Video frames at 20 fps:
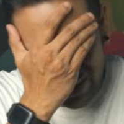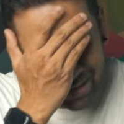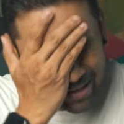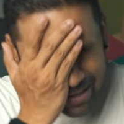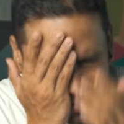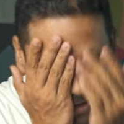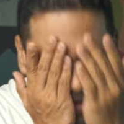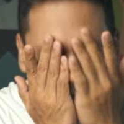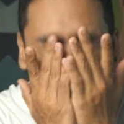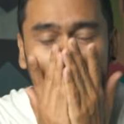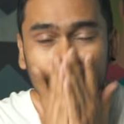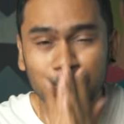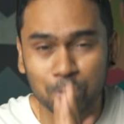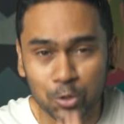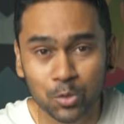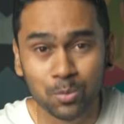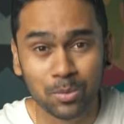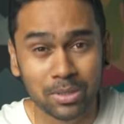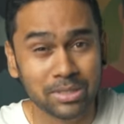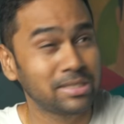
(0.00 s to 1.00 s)
last
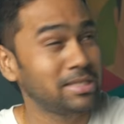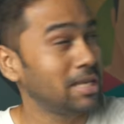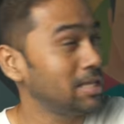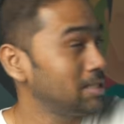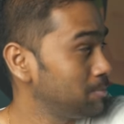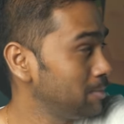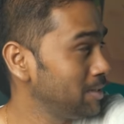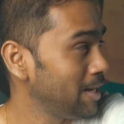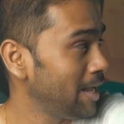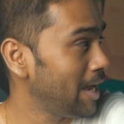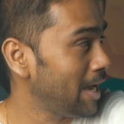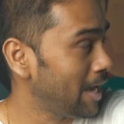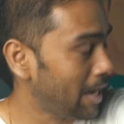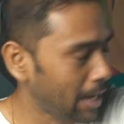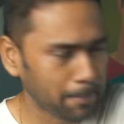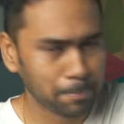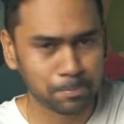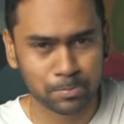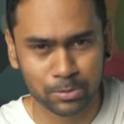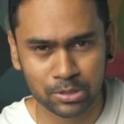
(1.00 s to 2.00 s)
2 months has been
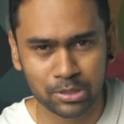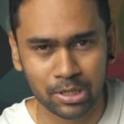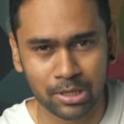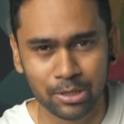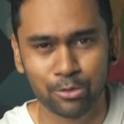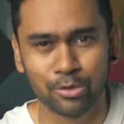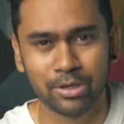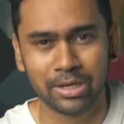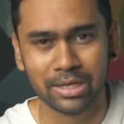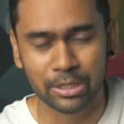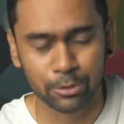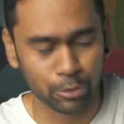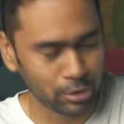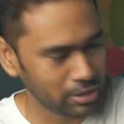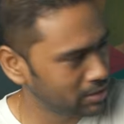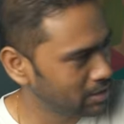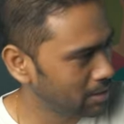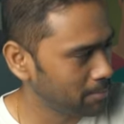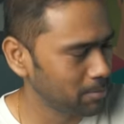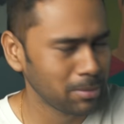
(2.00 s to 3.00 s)
absolutely
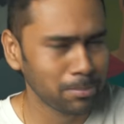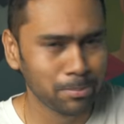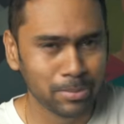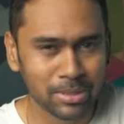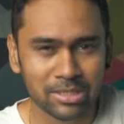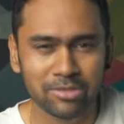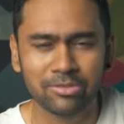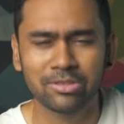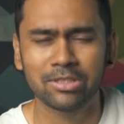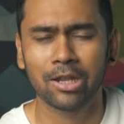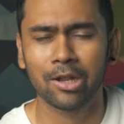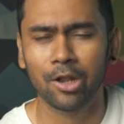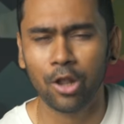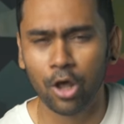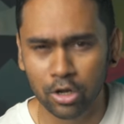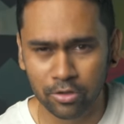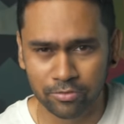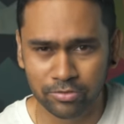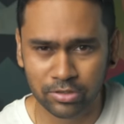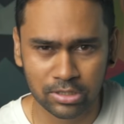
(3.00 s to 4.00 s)
crazy. I've been busy with a
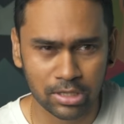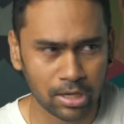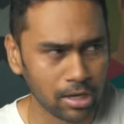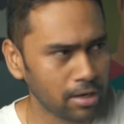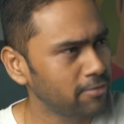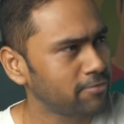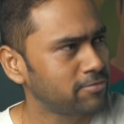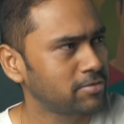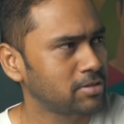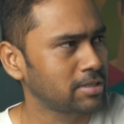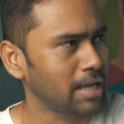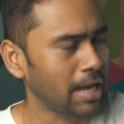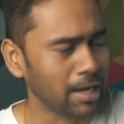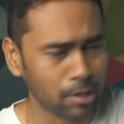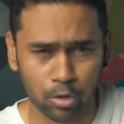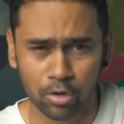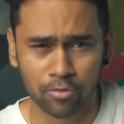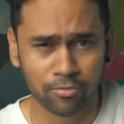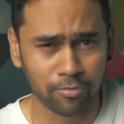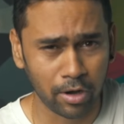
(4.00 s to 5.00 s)
lot of stuff.
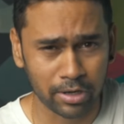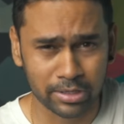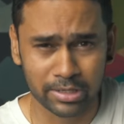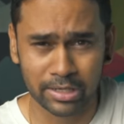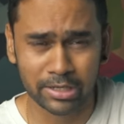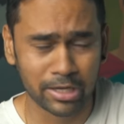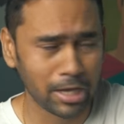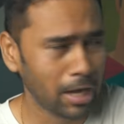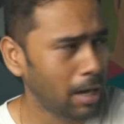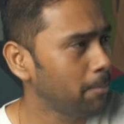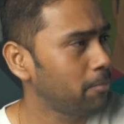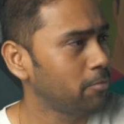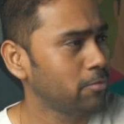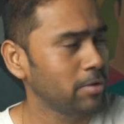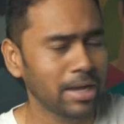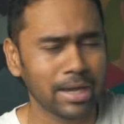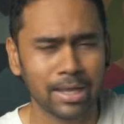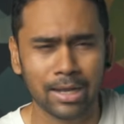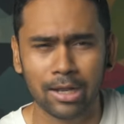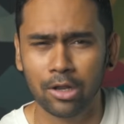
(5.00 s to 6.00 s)
Cyclone fucked it up.
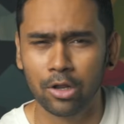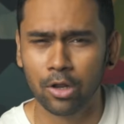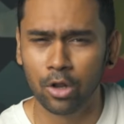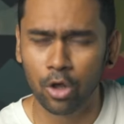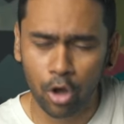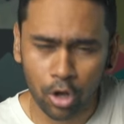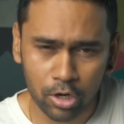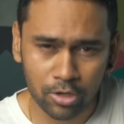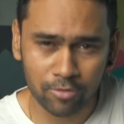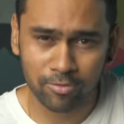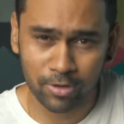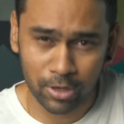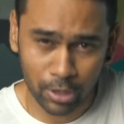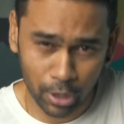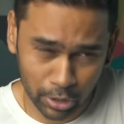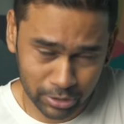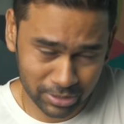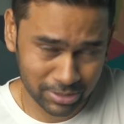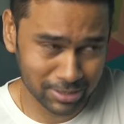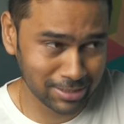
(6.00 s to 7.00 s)
We had a lot of
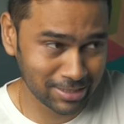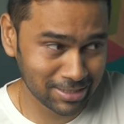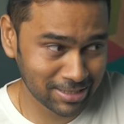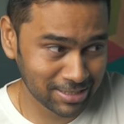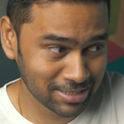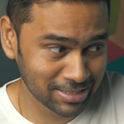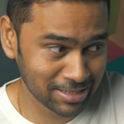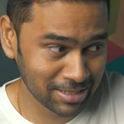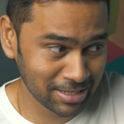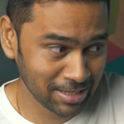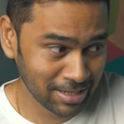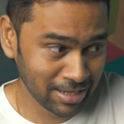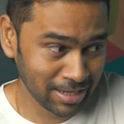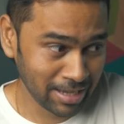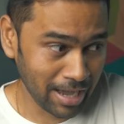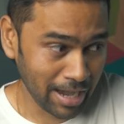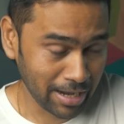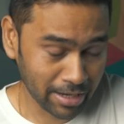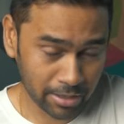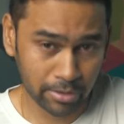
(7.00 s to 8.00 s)
losses.
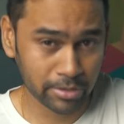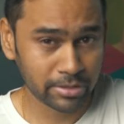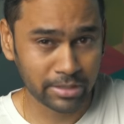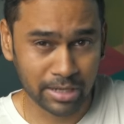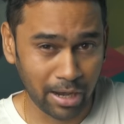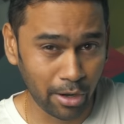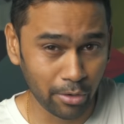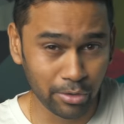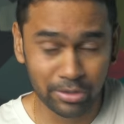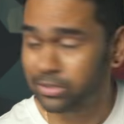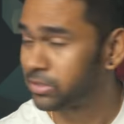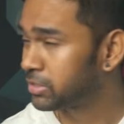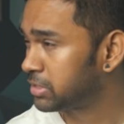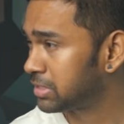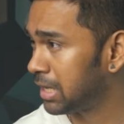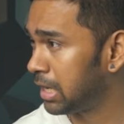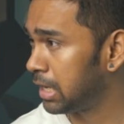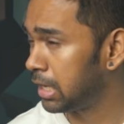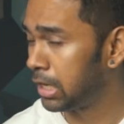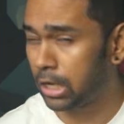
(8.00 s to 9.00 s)
I cannot count.
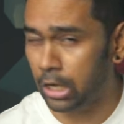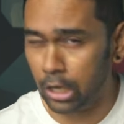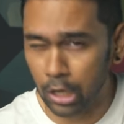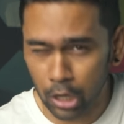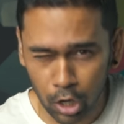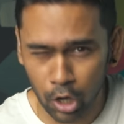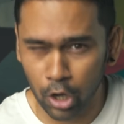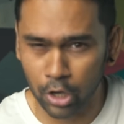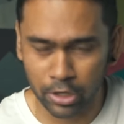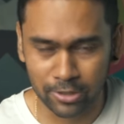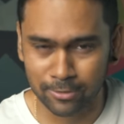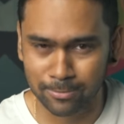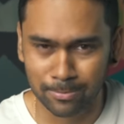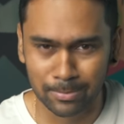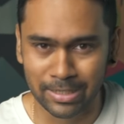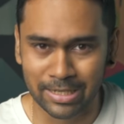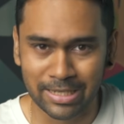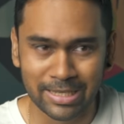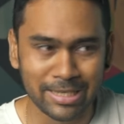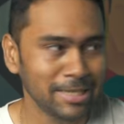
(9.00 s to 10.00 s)
It's a lot of
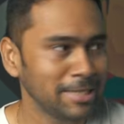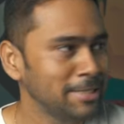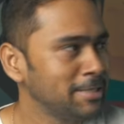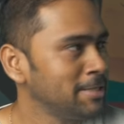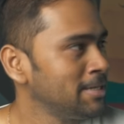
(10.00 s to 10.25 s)
money.